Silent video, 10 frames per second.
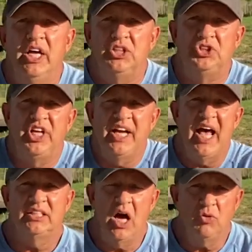she and
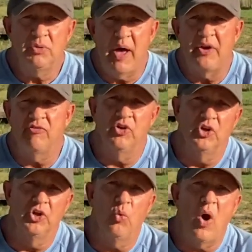I talked about it for a
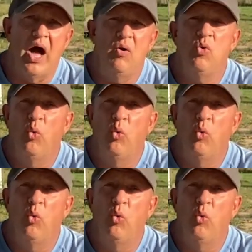little while,